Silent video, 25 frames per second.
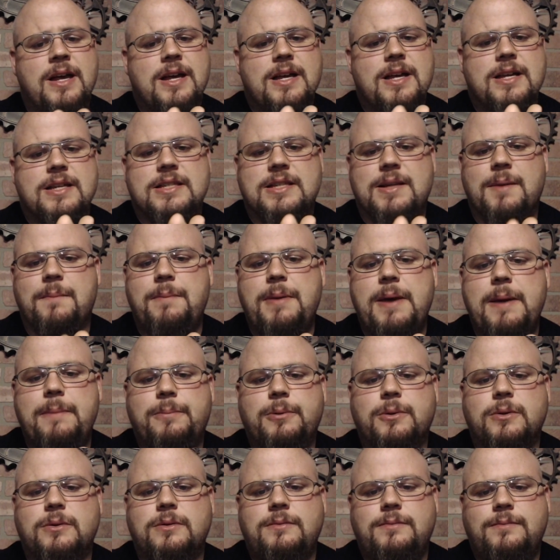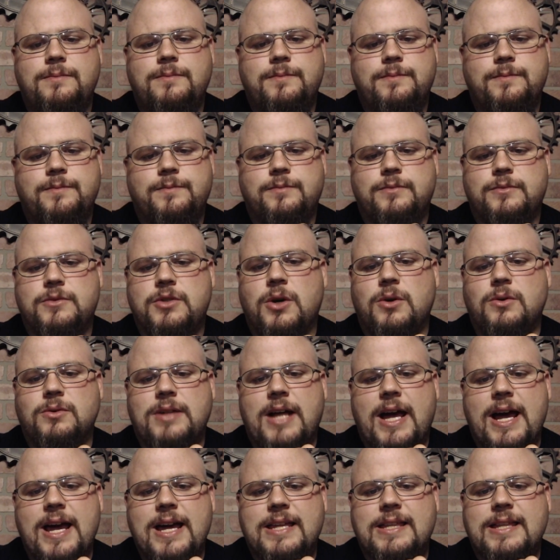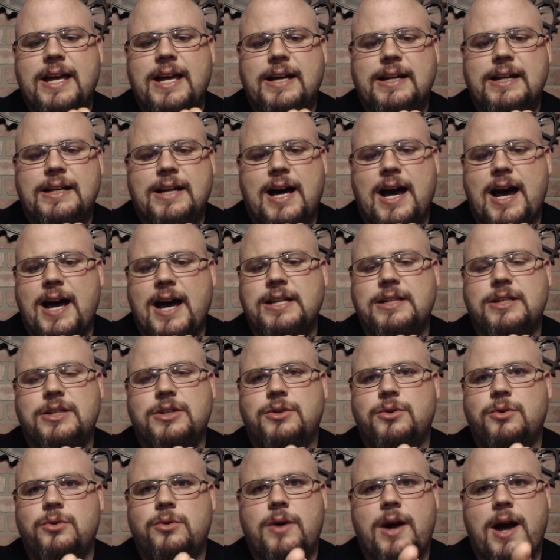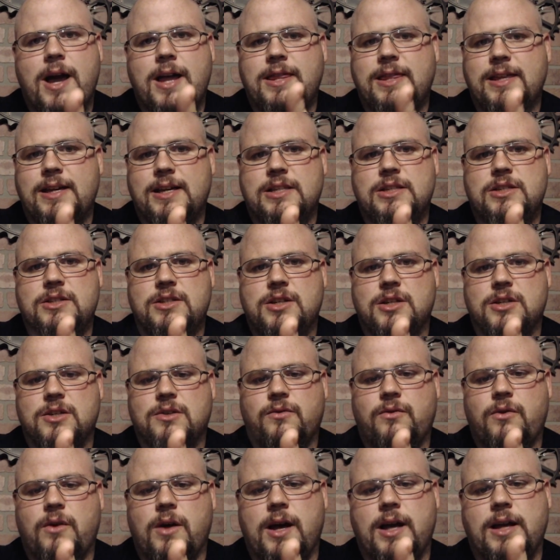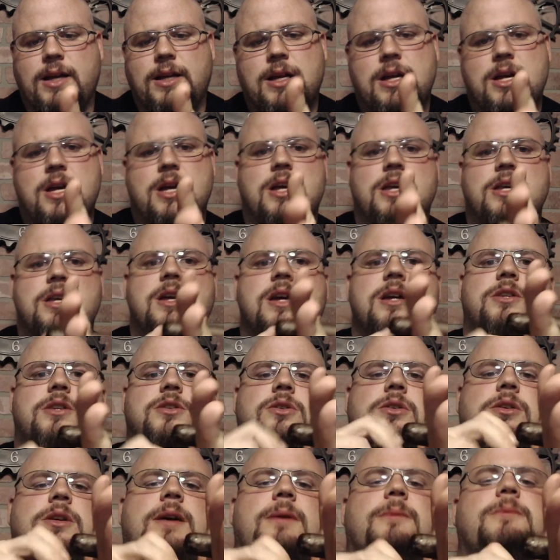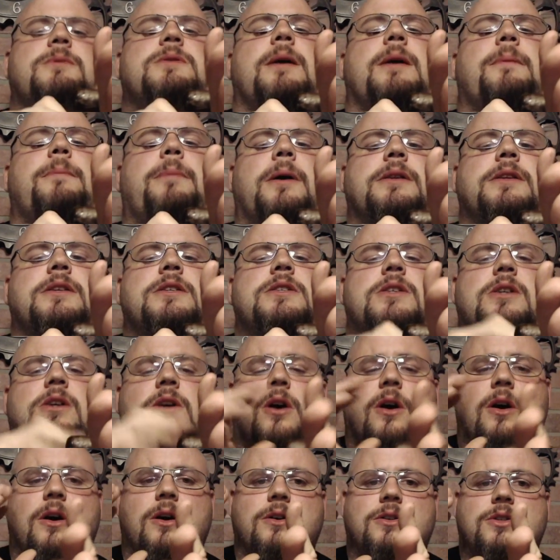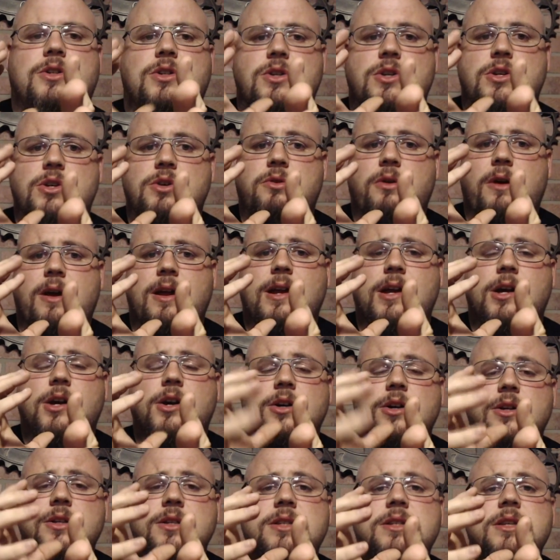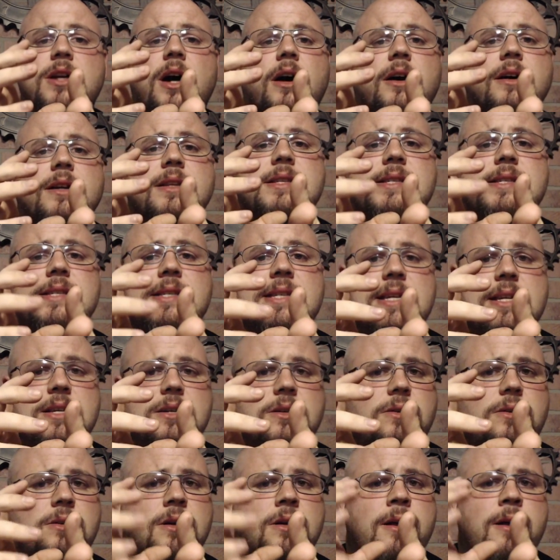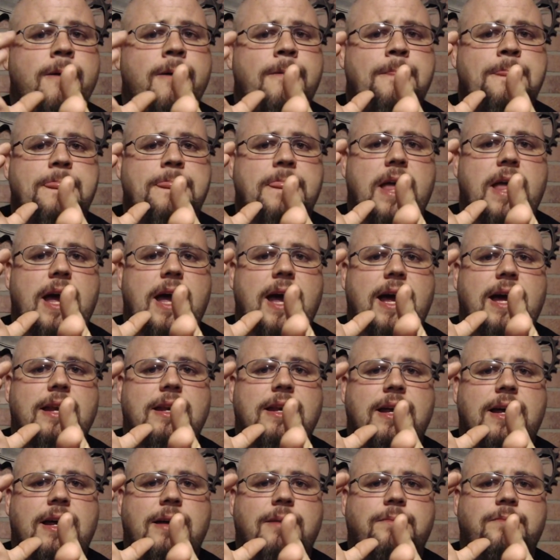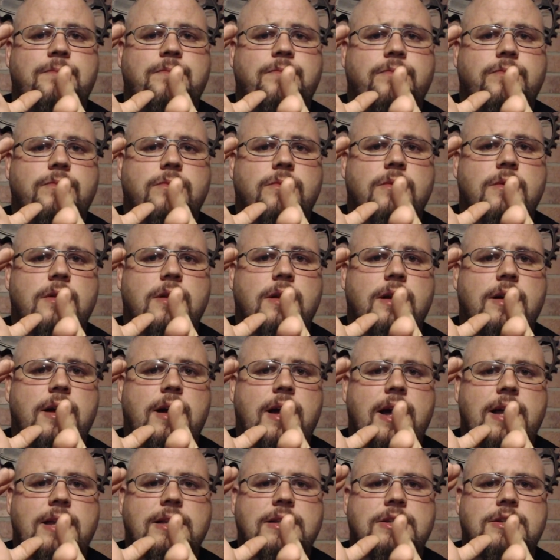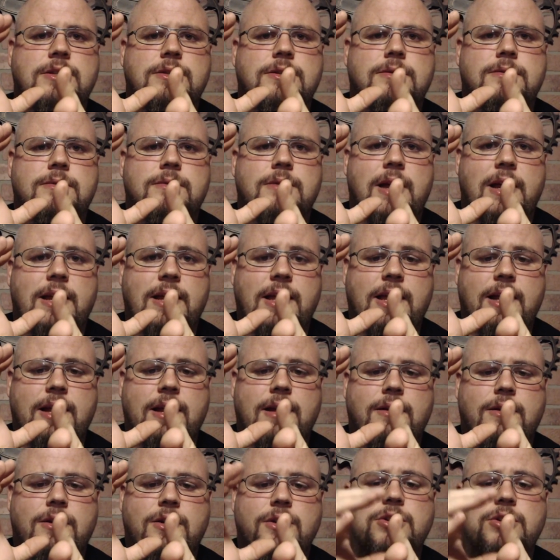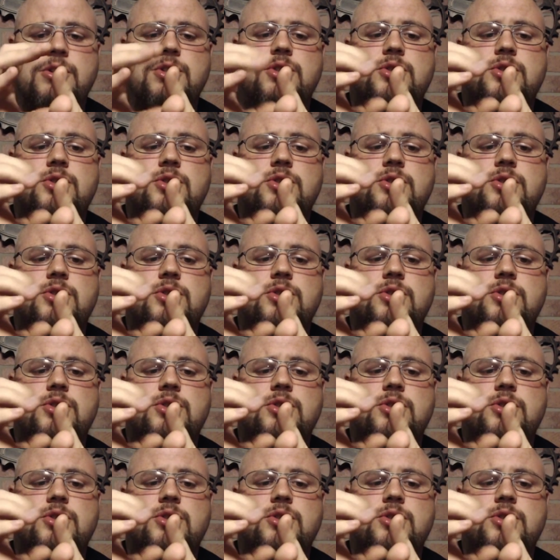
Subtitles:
Some people don't like that. I do. I think it's just fine. You get your lips up on the cigar so you can create a good solid seal and get a good